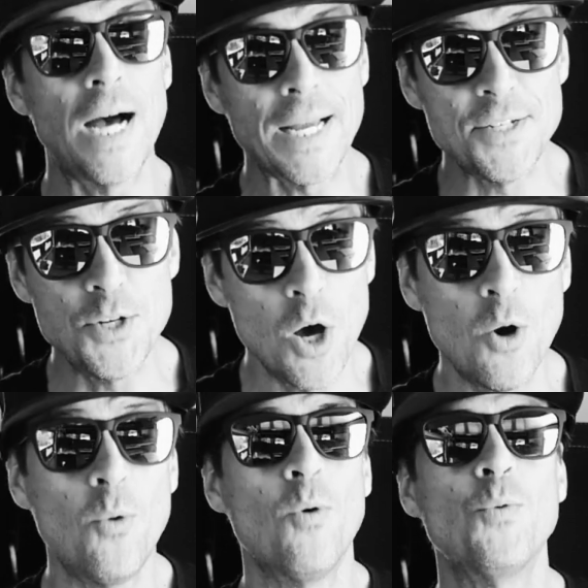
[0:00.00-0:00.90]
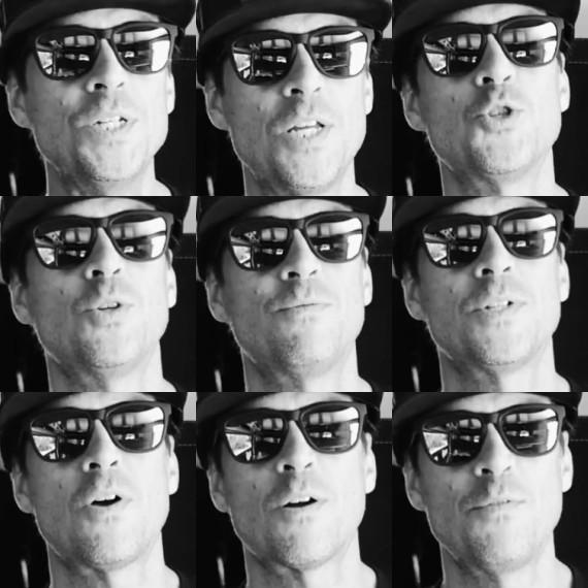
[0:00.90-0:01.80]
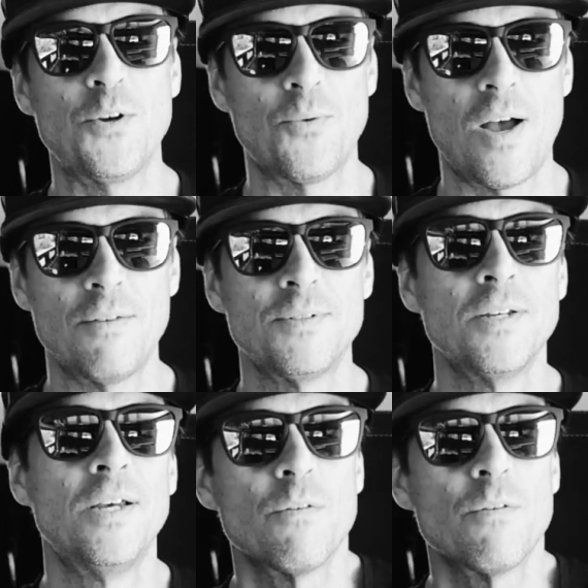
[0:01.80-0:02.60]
I know when digital photography arrived.